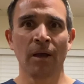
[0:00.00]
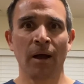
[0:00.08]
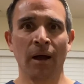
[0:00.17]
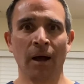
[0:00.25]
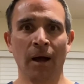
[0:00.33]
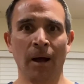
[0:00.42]

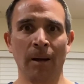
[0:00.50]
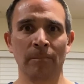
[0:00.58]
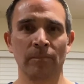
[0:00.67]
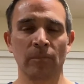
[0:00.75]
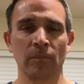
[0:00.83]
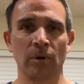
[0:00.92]

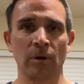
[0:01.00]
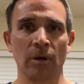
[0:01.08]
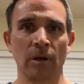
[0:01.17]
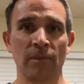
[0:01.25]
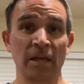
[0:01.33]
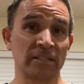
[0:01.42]

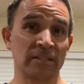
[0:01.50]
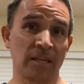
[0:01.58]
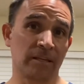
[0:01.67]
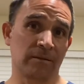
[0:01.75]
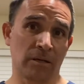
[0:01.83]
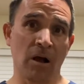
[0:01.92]
That's
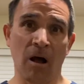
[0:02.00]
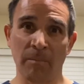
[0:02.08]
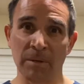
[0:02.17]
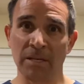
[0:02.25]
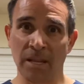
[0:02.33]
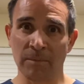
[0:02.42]
like the
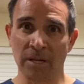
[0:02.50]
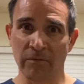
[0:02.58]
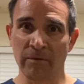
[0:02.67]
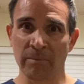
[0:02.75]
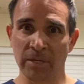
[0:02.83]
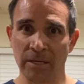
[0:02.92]
common name that
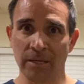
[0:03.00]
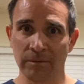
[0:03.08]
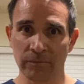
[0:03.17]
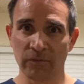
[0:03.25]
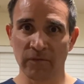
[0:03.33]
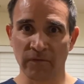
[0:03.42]
everybody
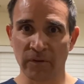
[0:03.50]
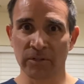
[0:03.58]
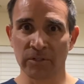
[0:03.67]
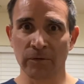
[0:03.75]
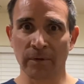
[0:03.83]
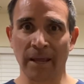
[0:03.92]
refers
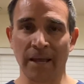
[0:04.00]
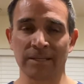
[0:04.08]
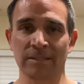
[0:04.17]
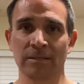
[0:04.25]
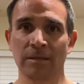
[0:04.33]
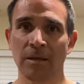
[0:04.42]
to it
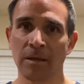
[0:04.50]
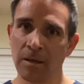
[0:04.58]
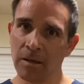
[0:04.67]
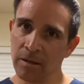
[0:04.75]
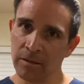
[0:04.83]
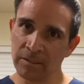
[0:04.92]
as.
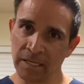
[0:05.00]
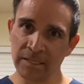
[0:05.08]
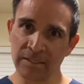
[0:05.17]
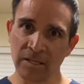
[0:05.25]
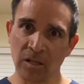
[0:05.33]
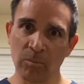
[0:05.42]

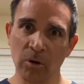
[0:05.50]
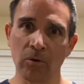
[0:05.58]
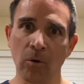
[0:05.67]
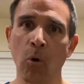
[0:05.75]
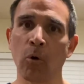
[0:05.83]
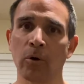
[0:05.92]
Tennis elbow
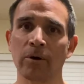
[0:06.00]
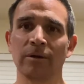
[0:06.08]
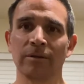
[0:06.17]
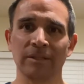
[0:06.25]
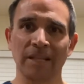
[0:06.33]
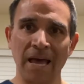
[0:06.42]
or
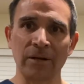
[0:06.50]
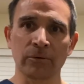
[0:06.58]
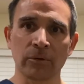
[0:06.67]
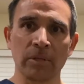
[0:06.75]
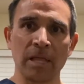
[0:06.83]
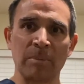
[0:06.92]

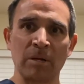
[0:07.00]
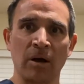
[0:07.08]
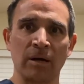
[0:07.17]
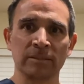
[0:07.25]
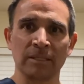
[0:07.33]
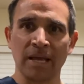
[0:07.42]
lateral
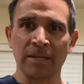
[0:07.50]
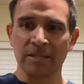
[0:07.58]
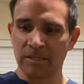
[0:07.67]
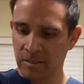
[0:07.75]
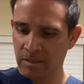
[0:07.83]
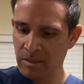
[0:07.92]

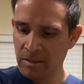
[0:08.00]
epicondylitis